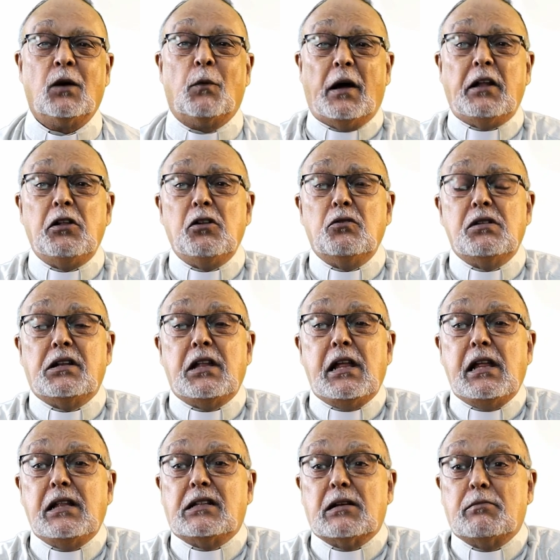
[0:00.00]
Why do you
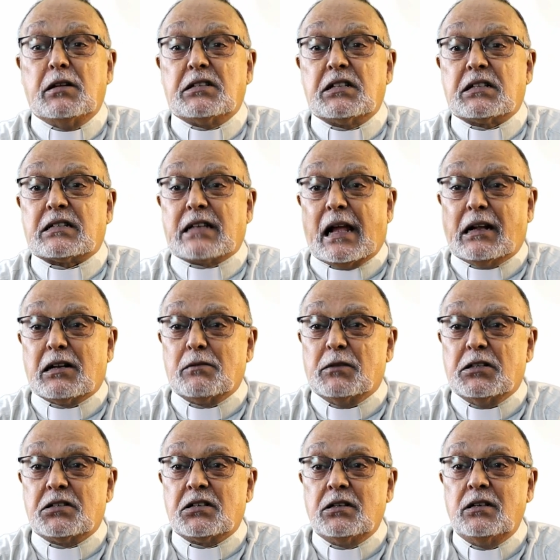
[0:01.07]
need the Blessed
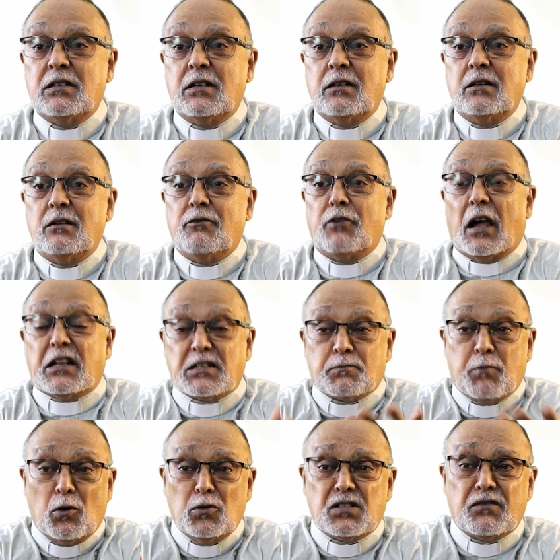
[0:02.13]
Sacrament
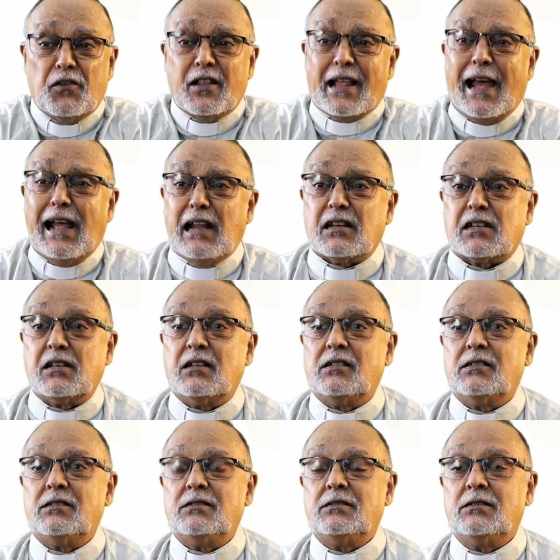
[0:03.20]
exposed for that?
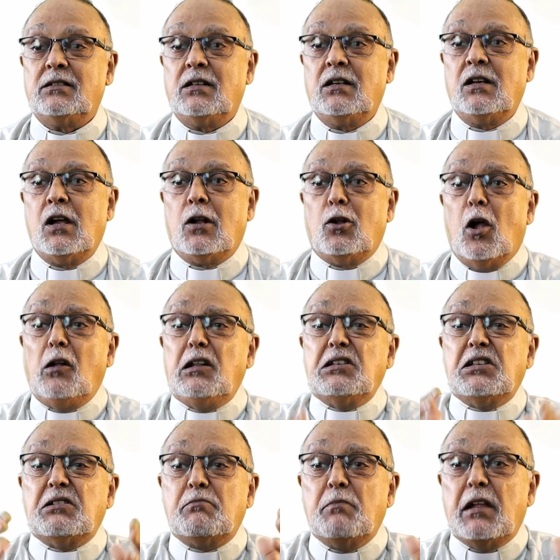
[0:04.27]
Nor
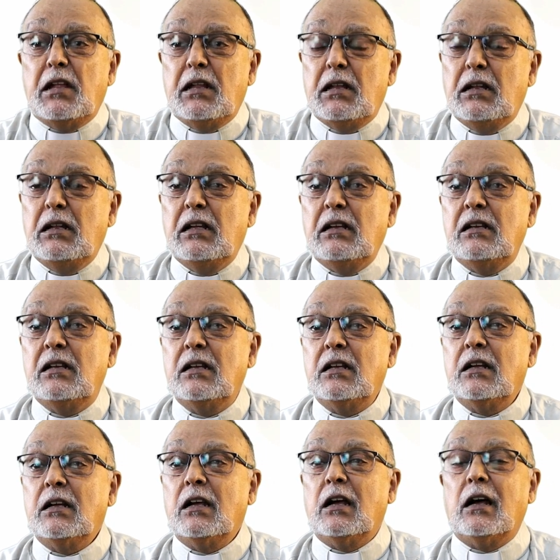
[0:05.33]
does it mean
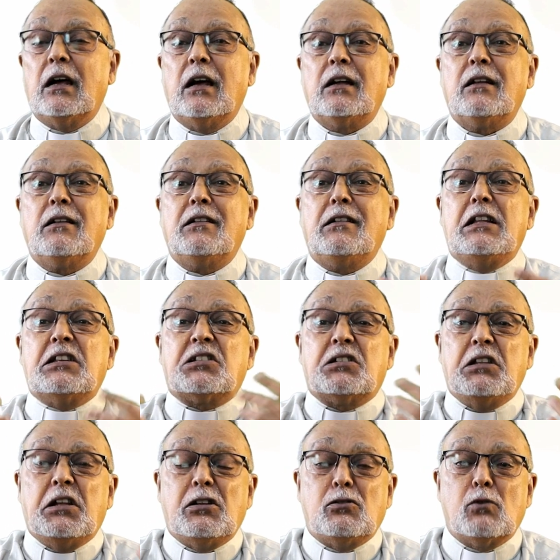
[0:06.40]

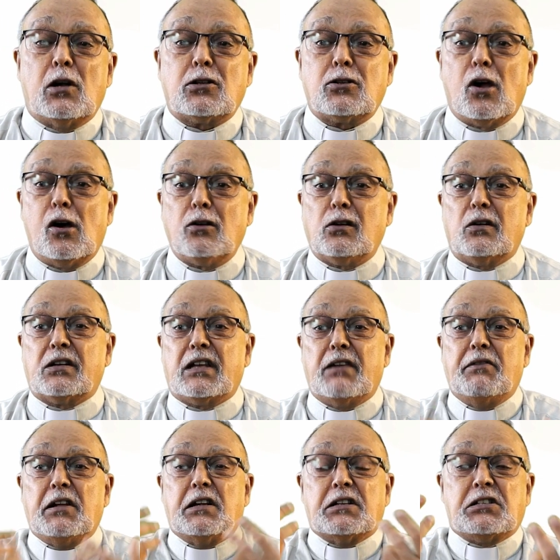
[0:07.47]
listening to a talk or
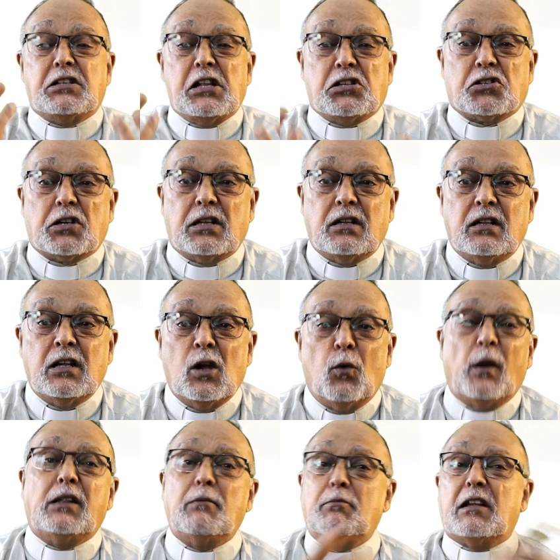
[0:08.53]
giving a teaching
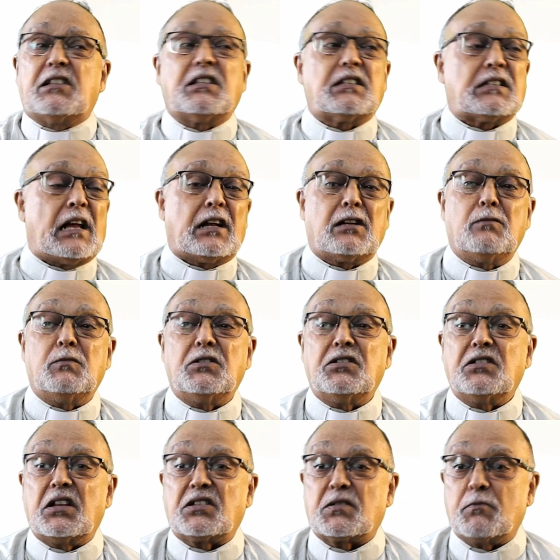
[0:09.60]
while the Blessed Sacrament
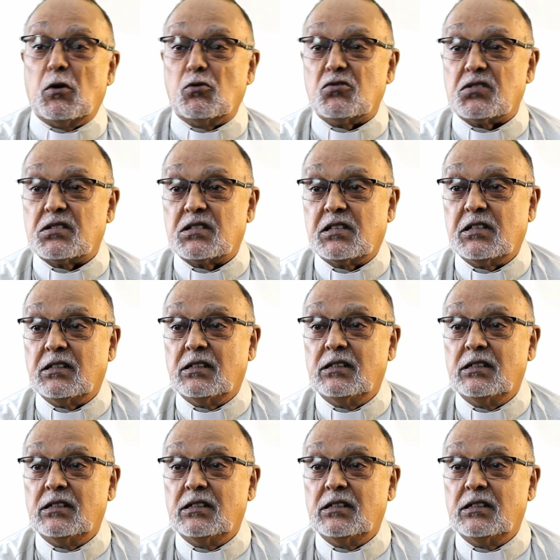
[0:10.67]
is exposed.